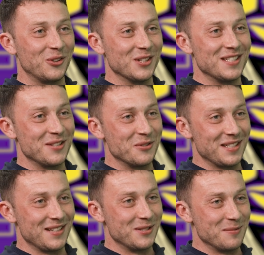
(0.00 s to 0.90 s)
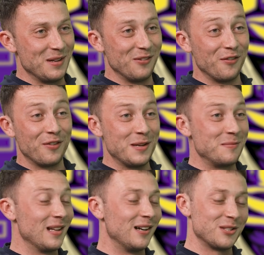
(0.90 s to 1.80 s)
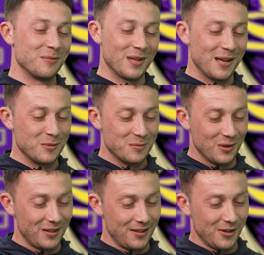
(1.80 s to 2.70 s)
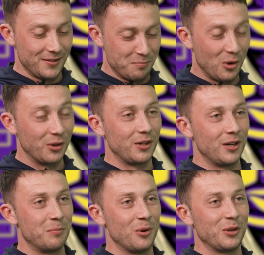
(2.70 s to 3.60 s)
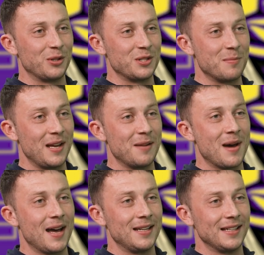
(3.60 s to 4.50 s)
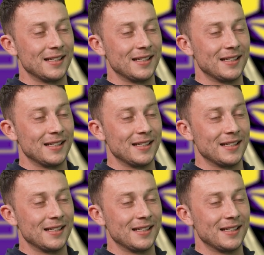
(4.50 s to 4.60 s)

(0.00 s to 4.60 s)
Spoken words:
because it was a bit of a vibe killer sometimes. But no, Porter's the main man.